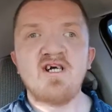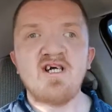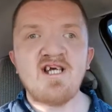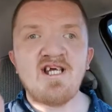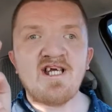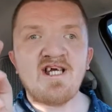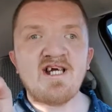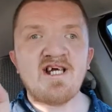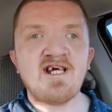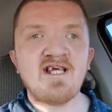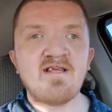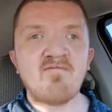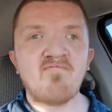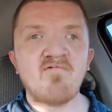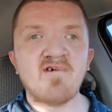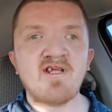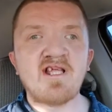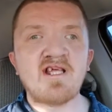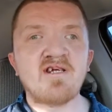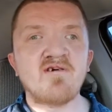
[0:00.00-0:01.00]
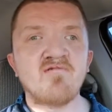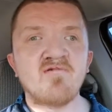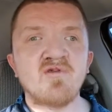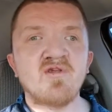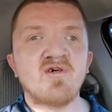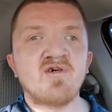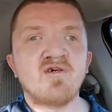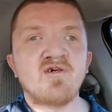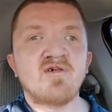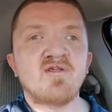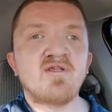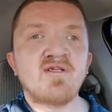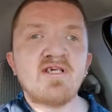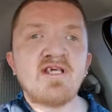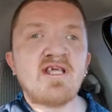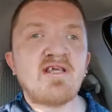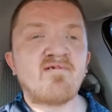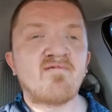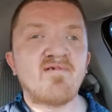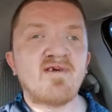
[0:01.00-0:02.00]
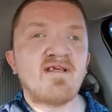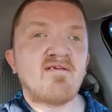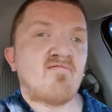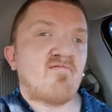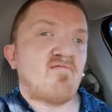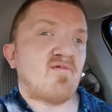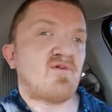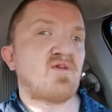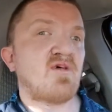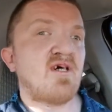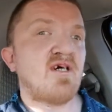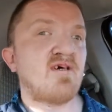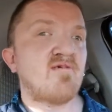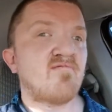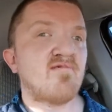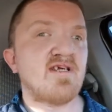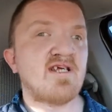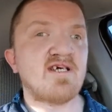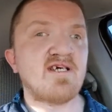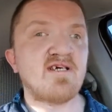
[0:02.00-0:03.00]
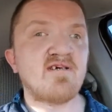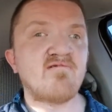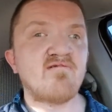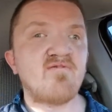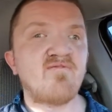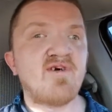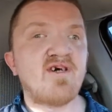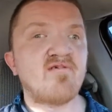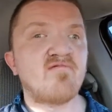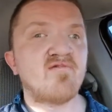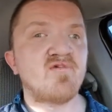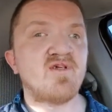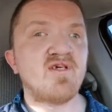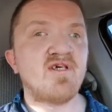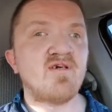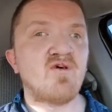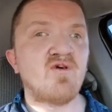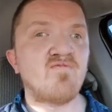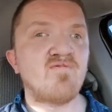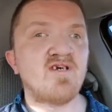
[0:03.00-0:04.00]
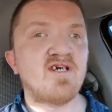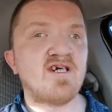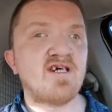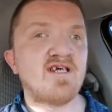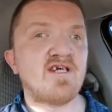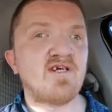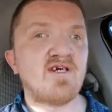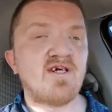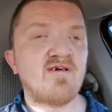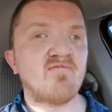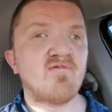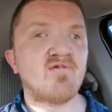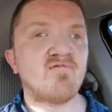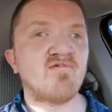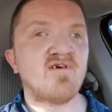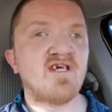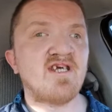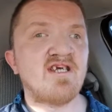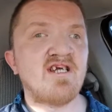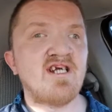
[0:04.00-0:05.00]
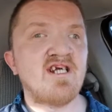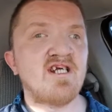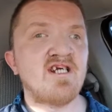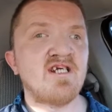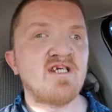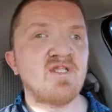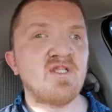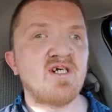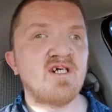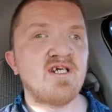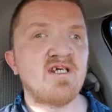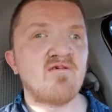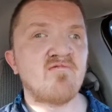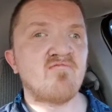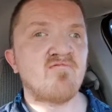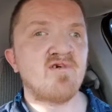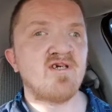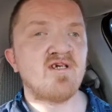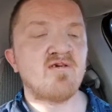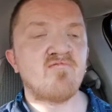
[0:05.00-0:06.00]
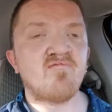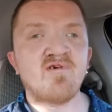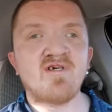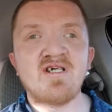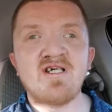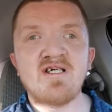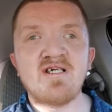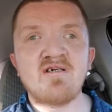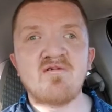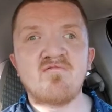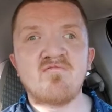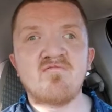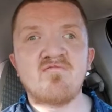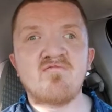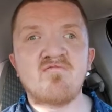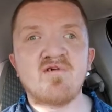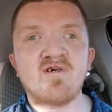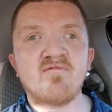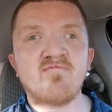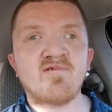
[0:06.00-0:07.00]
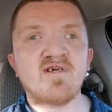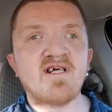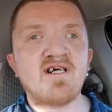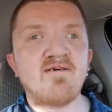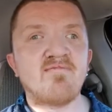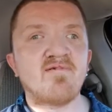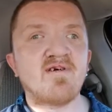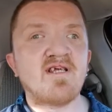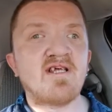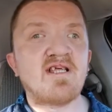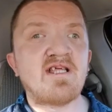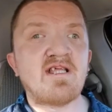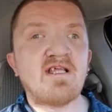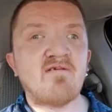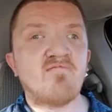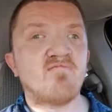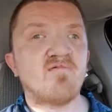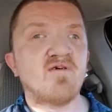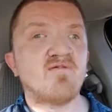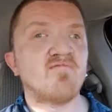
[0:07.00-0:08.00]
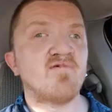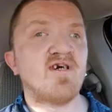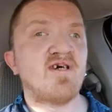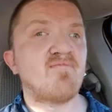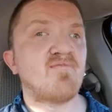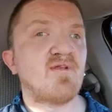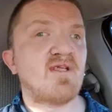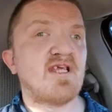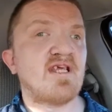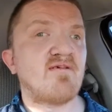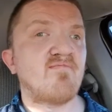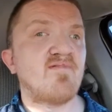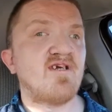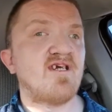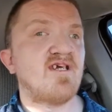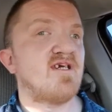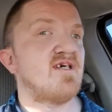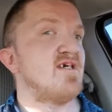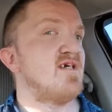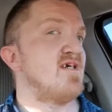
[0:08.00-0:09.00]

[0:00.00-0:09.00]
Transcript: Hey guys, what is going on? It's Chris with Chris Country back with you. Hope you guys are having a great day, night, week, weekend, whatever time it is, wherever it happens to be.